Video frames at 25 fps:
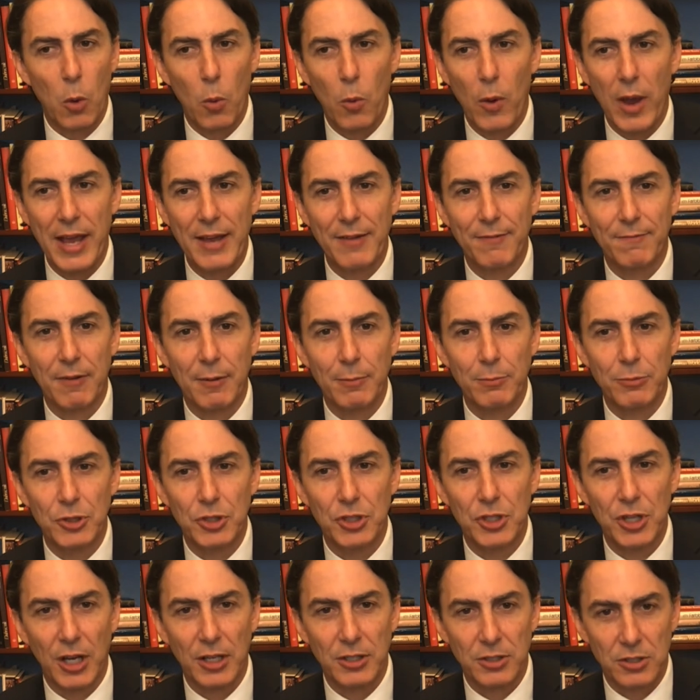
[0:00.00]
away from
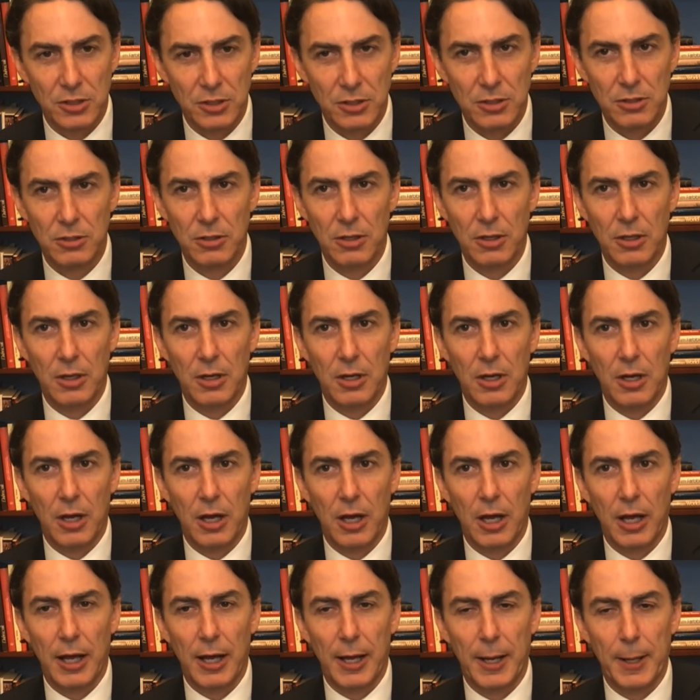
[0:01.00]
just
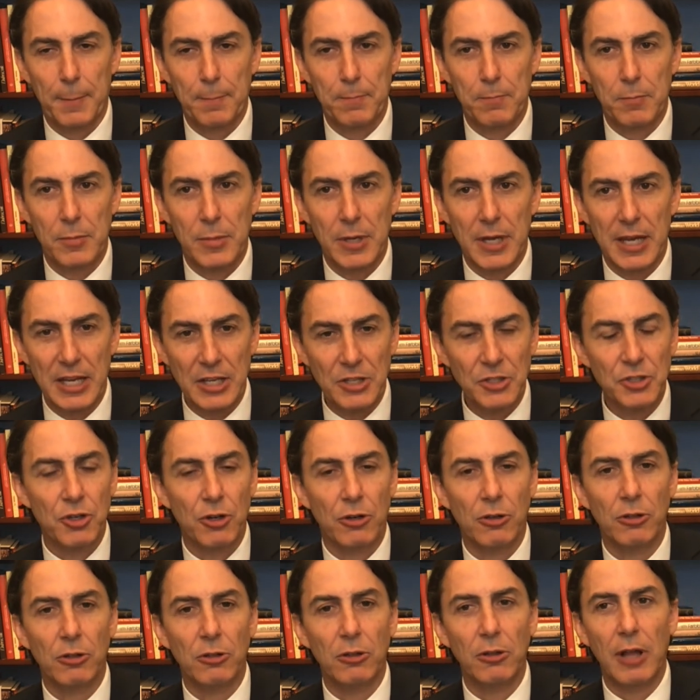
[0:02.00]

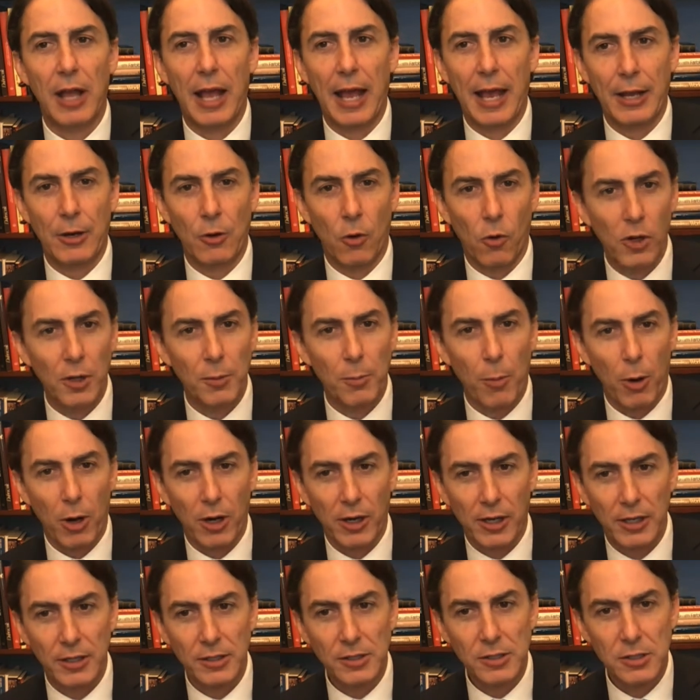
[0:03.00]
internal and oil
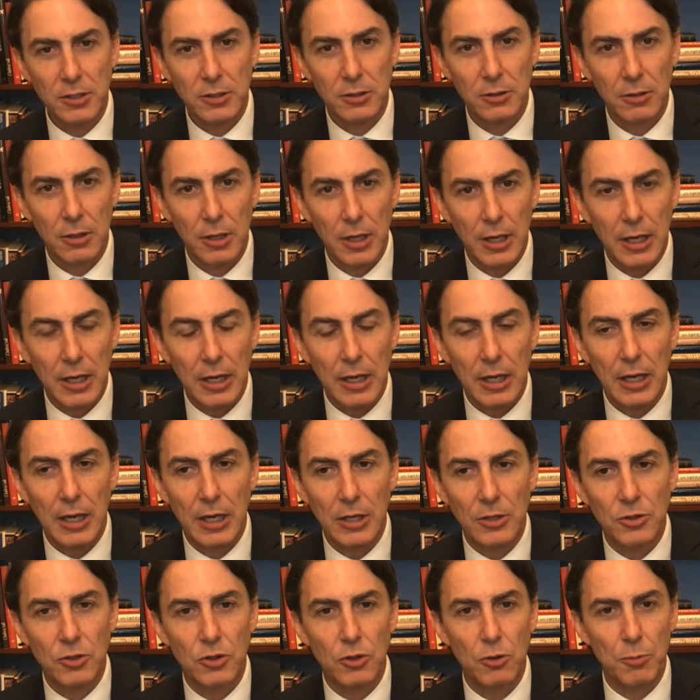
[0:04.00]
markets
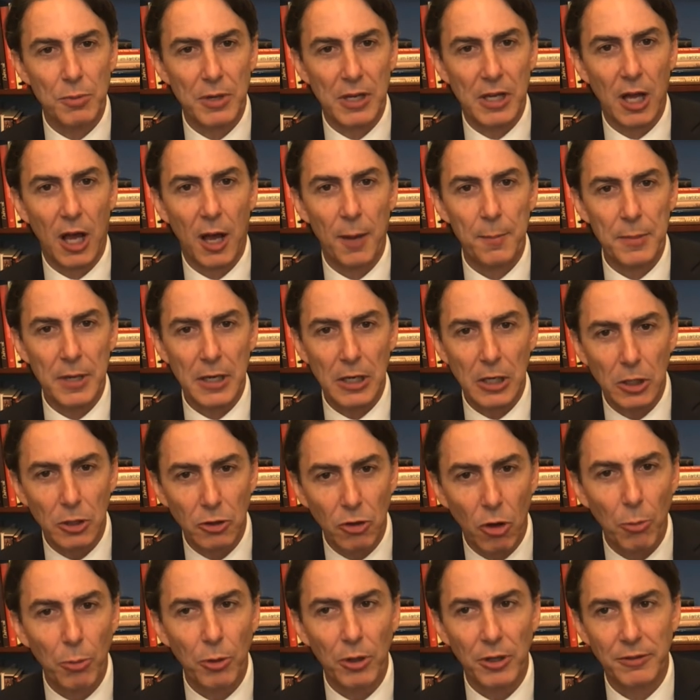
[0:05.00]
into becoming
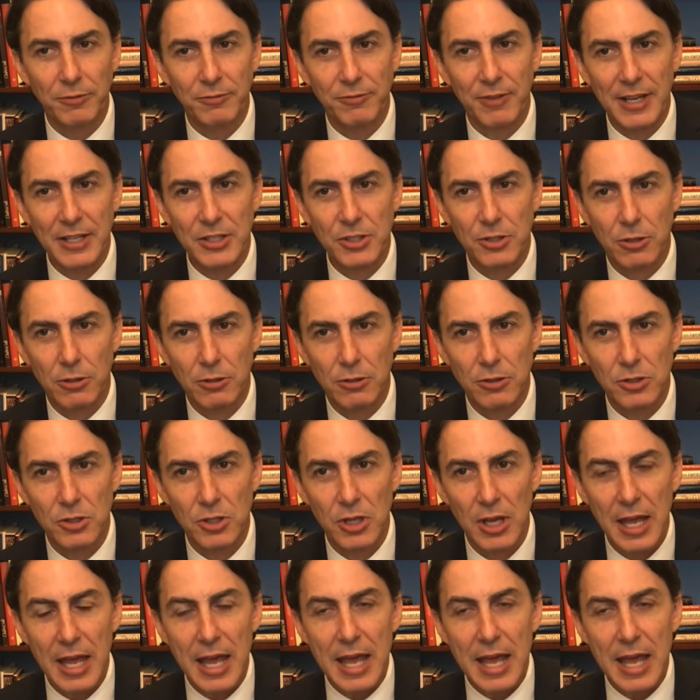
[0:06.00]
global investors,